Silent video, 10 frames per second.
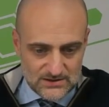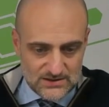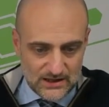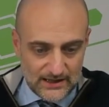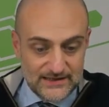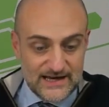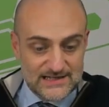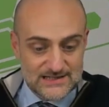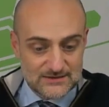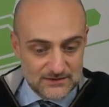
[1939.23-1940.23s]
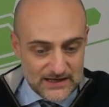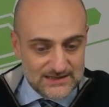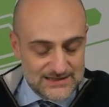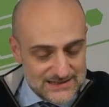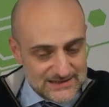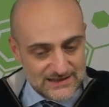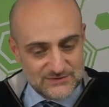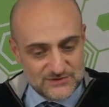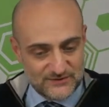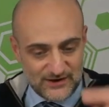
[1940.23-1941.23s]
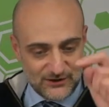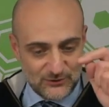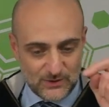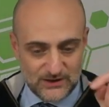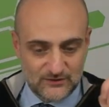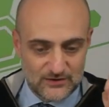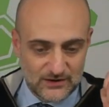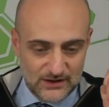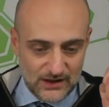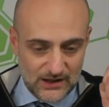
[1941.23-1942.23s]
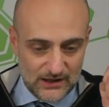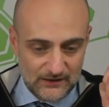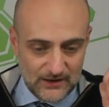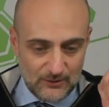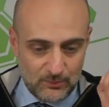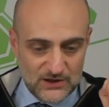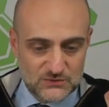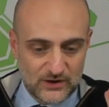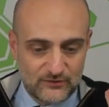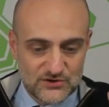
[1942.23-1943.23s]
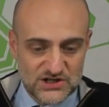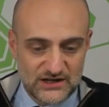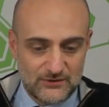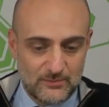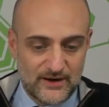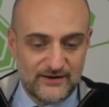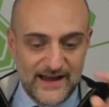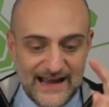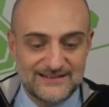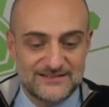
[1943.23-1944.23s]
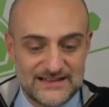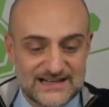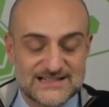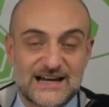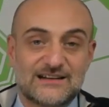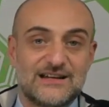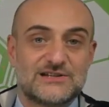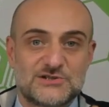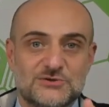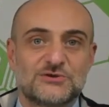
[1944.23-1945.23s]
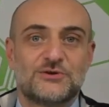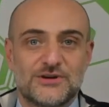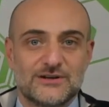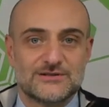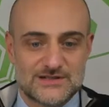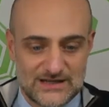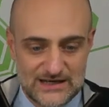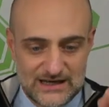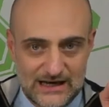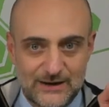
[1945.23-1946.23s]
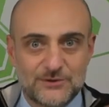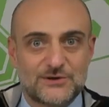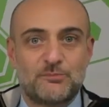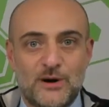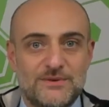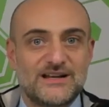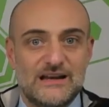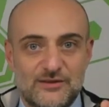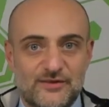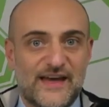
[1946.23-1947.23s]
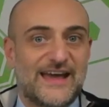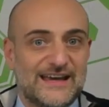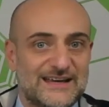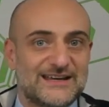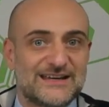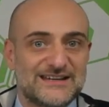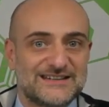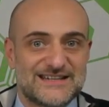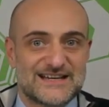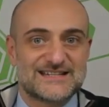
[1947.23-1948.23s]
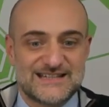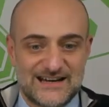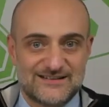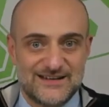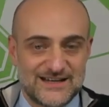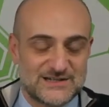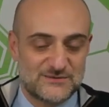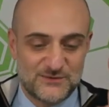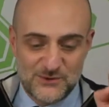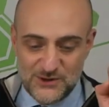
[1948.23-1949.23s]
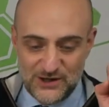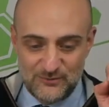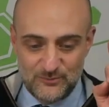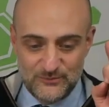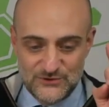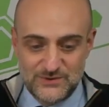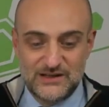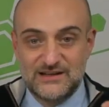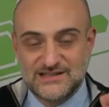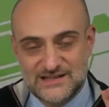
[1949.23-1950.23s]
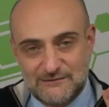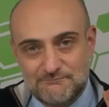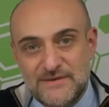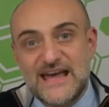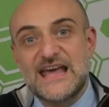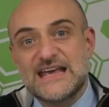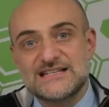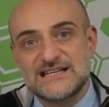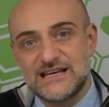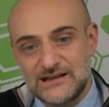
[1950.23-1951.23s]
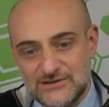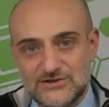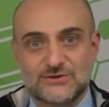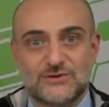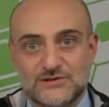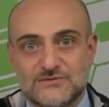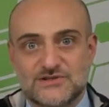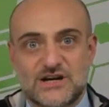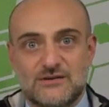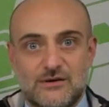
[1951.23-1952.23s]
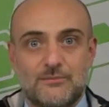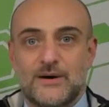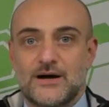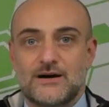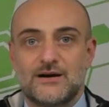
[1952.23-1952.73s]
Yes, this was a very good one. +1 for Shadow Empire and Das Tactics tutorials. I want to publicly thank Das Tactics for doing these amazing tutorials for Shadow Empire,